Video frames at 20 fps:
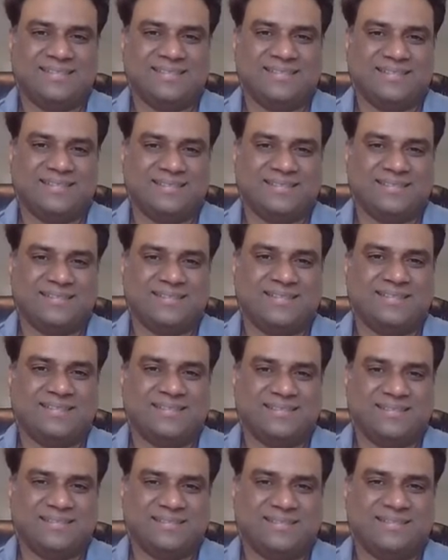
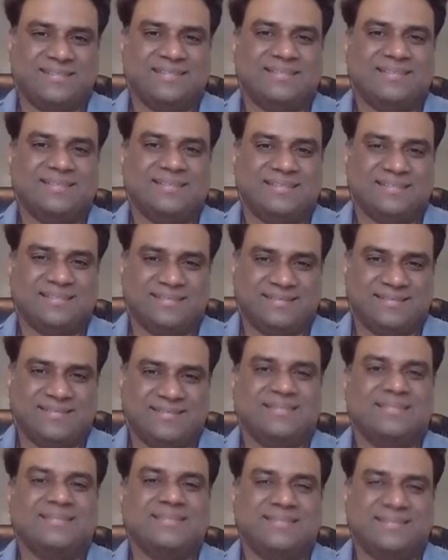
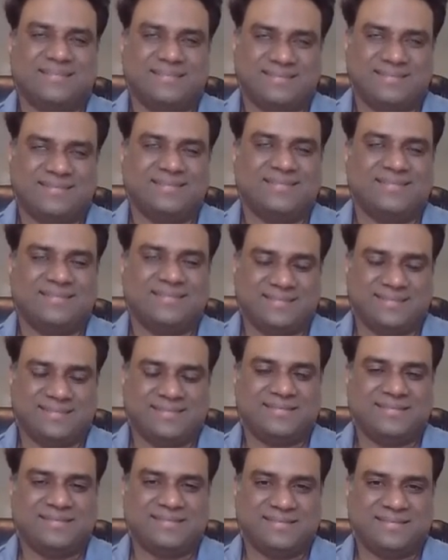
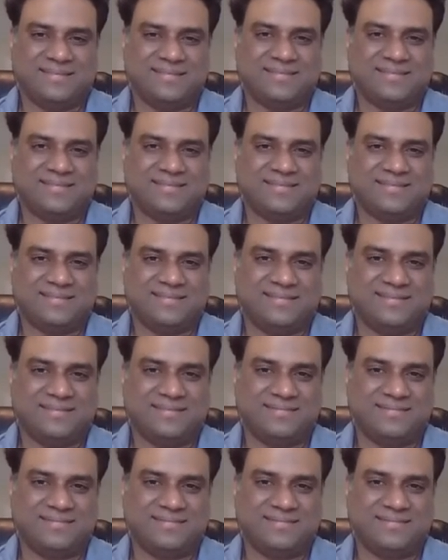(not speaking)